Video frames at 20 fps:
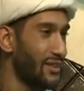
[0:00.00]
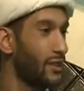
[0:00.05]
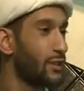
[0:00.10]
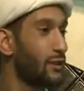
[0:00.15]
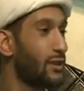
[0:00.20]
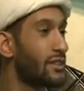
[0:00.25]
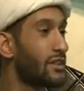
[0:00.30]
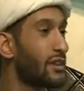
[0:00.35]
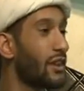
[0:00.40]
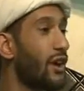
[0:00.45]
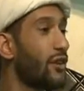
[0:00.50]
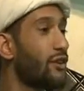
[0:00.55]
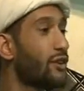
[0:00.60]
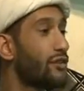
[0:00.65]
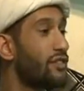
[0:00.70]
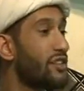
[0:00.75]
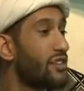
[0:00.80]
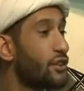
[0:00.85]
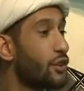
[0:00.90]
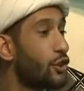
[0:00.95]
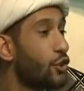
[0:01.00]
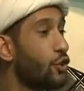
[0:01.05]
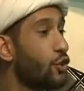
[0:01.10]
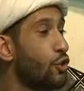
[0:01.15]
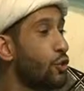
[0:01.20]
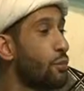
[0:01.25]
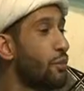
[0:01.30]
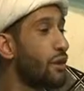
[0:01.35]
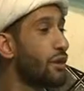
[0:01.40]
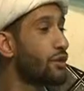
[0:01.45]
The return of this
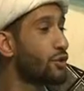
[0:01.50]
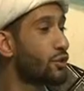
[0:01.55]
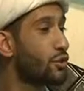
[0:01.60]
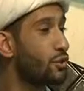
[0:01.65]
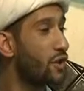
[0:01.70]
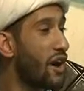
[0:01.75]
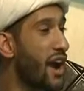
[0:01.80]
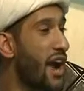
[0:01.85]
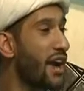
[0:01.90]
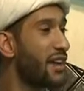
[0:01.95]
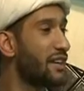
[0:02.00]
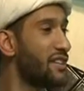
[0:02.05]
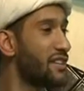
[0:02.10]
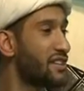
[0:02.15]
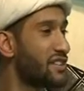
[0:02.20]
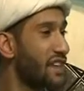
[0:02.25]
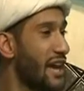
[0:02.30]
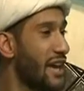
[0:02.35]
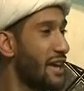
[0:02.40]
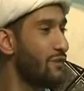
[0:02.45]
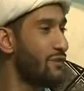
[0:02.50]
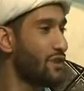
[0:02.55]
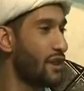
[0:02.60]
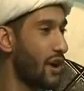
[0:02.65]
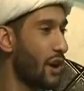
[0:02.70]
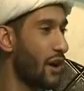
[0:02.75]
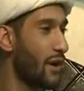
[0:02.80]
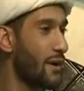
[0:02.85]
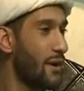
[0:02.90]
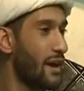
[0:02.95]
human grand
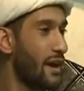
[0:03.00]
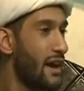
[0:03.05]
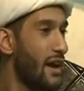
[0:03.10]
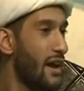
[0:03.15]
Savior.